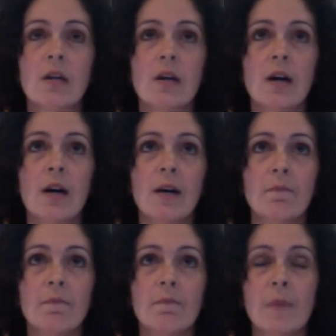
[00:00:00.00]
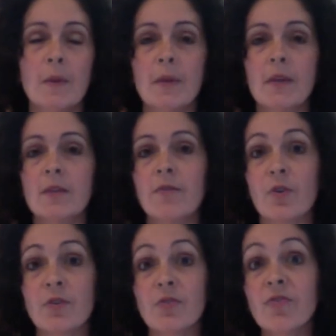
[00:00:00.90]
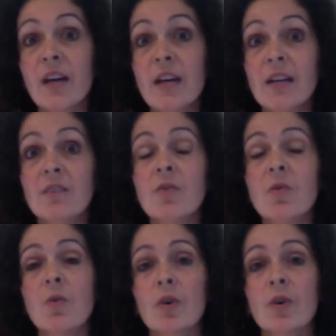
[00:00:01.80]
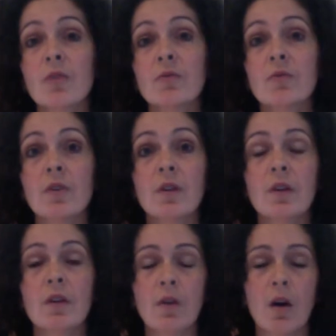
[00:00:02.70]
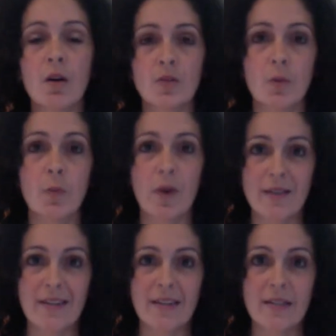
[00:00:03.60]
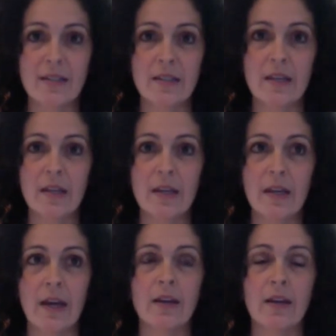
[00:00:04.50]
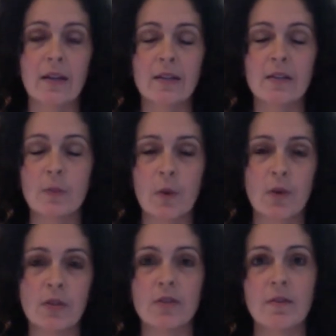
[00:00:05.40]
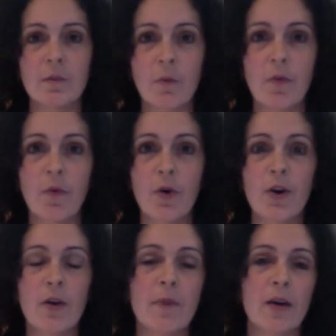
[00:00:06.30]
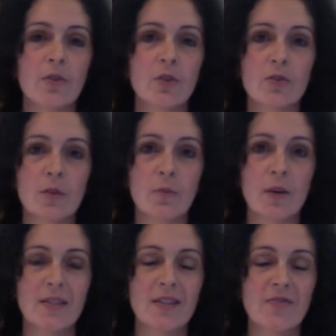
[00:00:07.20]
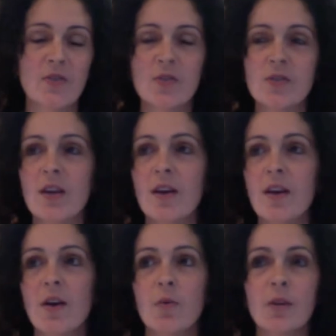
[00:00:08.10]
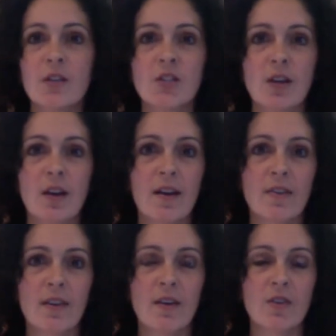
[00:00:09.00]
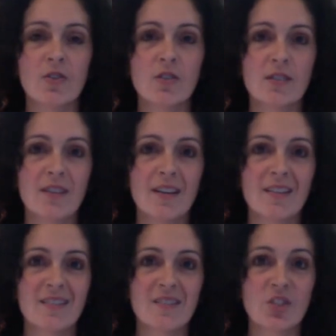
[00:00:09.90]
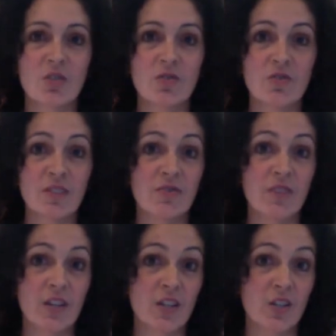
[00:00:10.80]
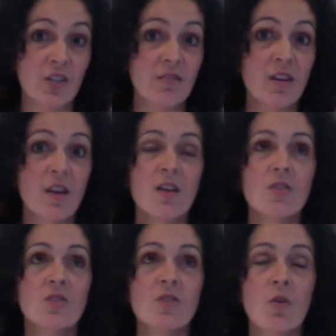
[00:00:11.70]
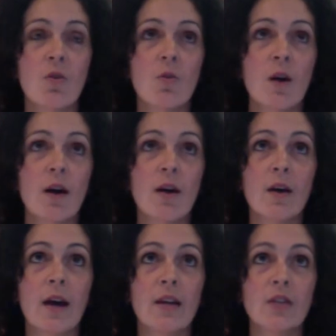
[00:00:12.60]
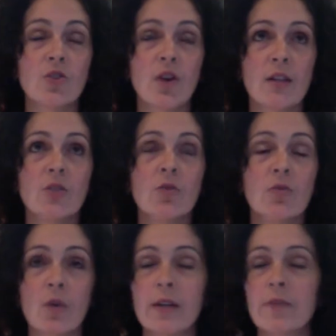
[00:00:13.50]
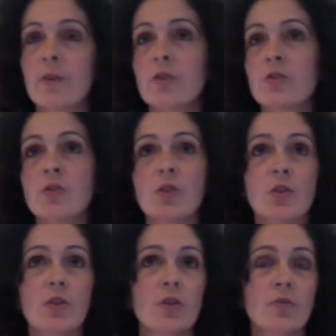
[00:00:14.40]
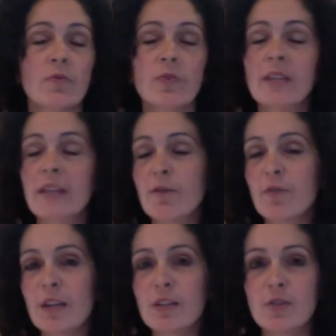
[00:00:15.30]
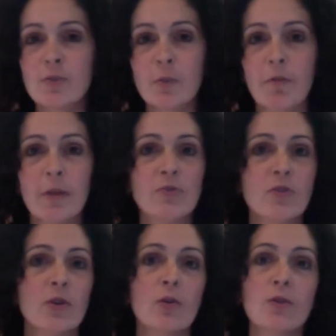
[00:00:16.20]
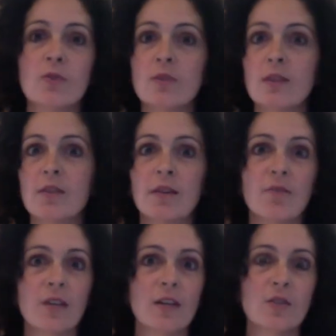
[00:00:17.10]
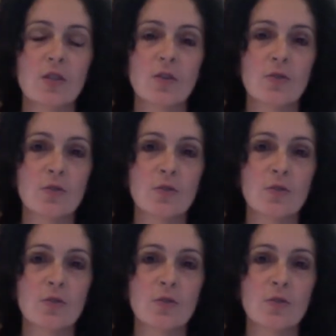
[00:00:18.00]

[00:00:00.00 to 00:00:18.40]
maybe difficult to find, or also processed. Like I had spoken before about using processed foods, which I think are just not generally very good. So I try to avoid, if there's, it's really convenient to use puff pastry dough, or it's really convenient to use